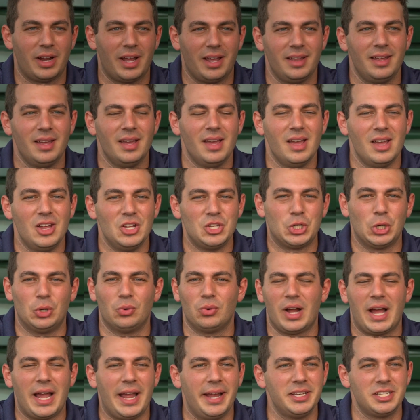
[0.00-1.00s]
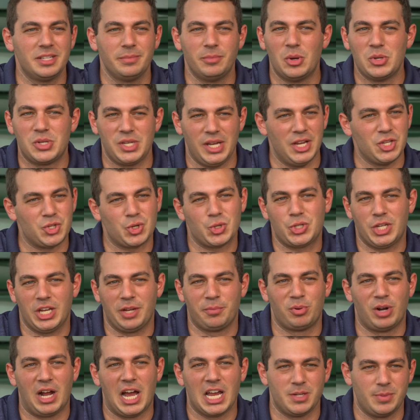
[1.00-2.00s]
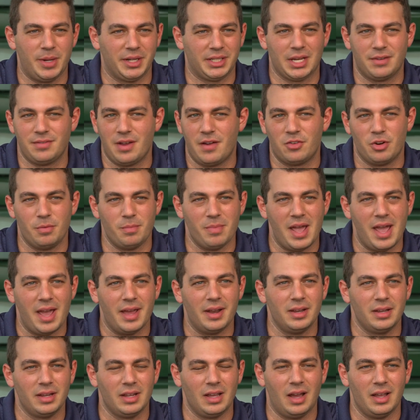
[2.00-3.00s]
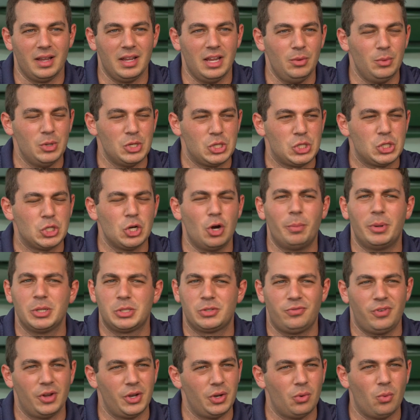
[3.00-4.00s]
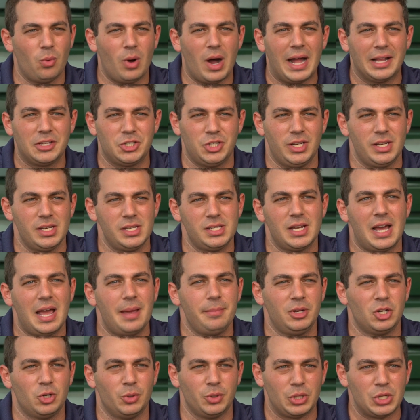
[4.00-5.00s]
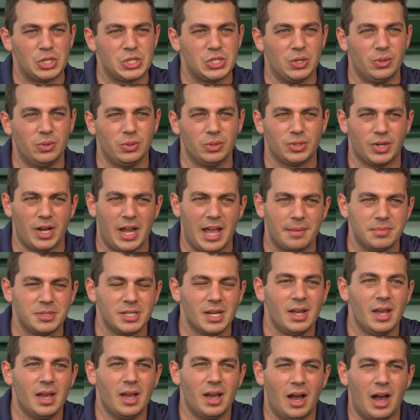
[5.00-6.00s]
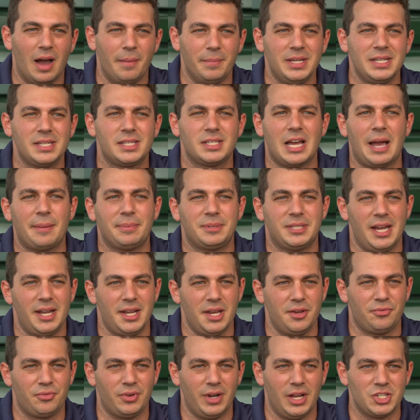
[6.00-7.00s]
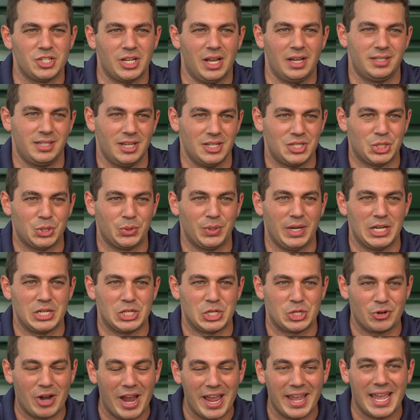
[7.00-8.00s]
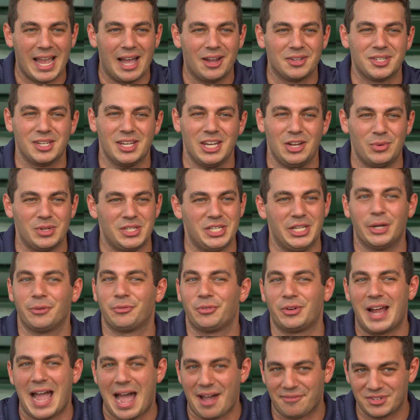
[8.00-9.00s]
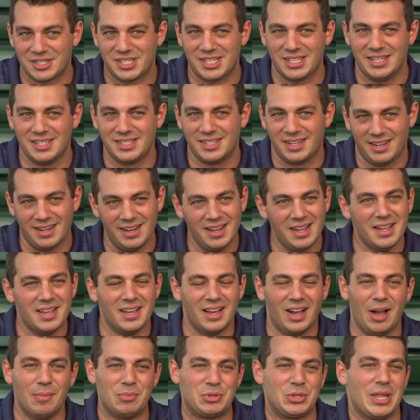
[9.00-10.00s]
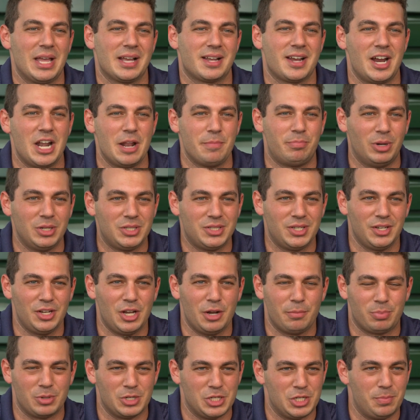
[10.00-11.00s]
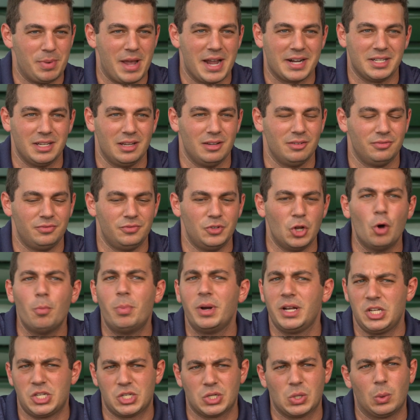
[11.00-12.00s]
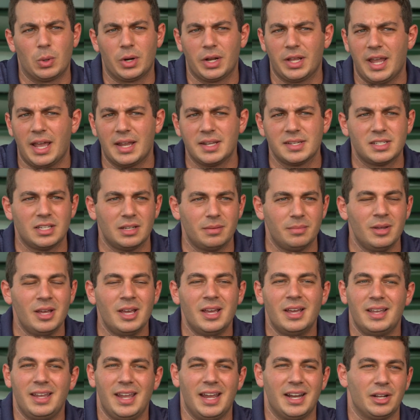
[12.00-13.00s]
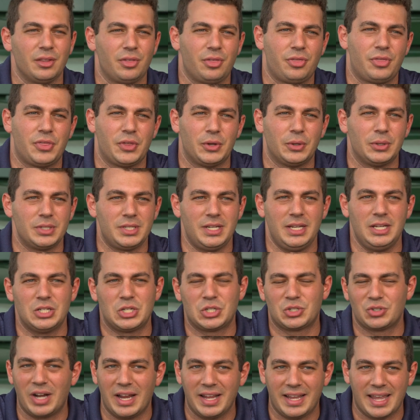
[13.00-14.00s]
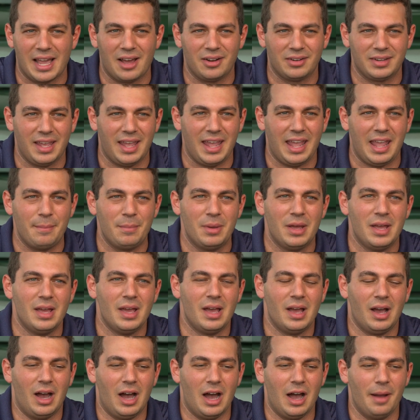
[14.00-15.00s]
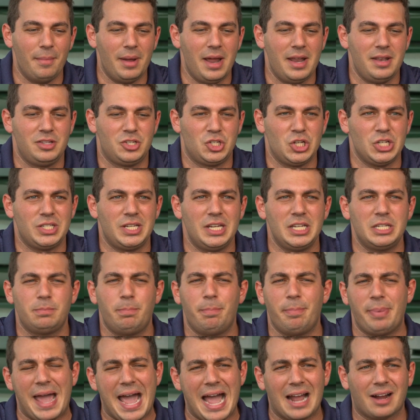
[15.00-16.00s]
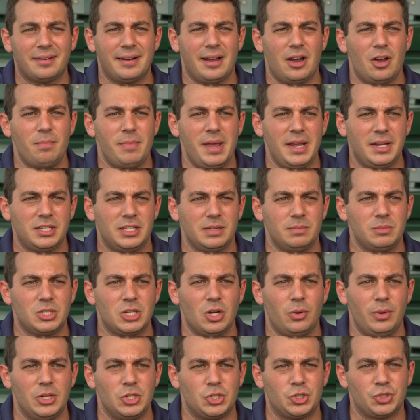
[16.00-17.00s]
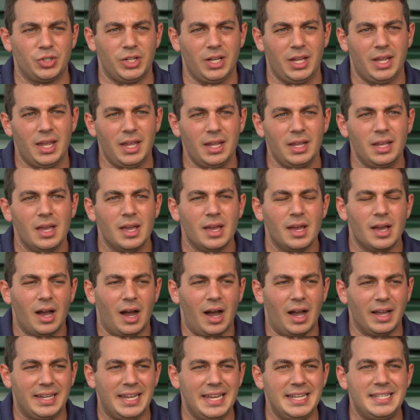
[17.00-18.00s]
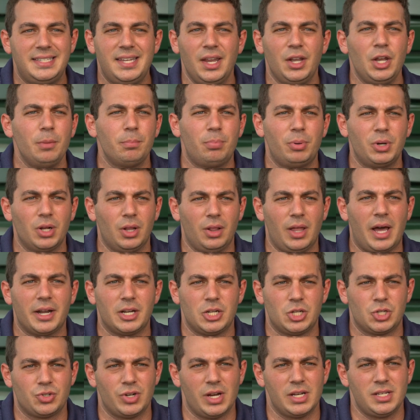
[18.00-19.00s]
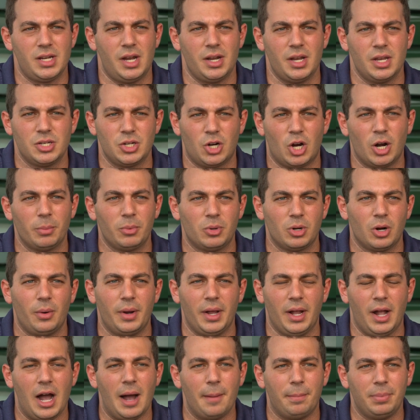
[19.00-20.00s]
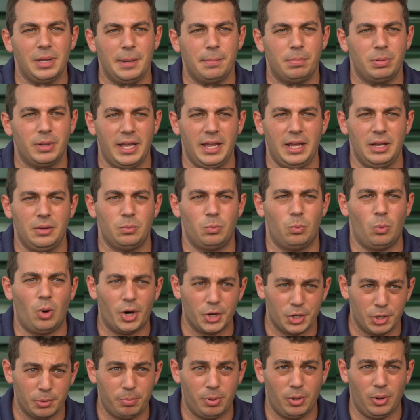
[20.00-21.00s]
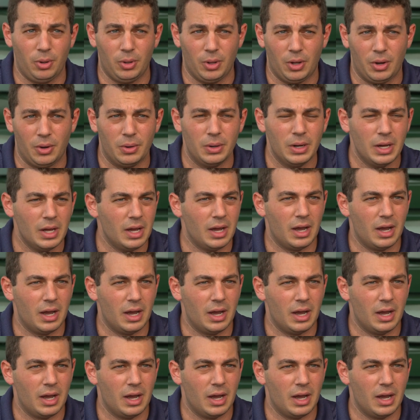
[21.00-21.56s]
Right. Joe Ryan's the most interesting prospect I've ever met. He was so much fun to watch in his time here with the Stone Crabs. He's top 10 in franchise history in strikeouts, and he was here for half a season. So that kind of puts it into perspective. Nobody scored against him. He had a 13 strikeout game, and just his background makes him so intriguing. He didn't put a lot of stress on his arm growing up. He played water polo.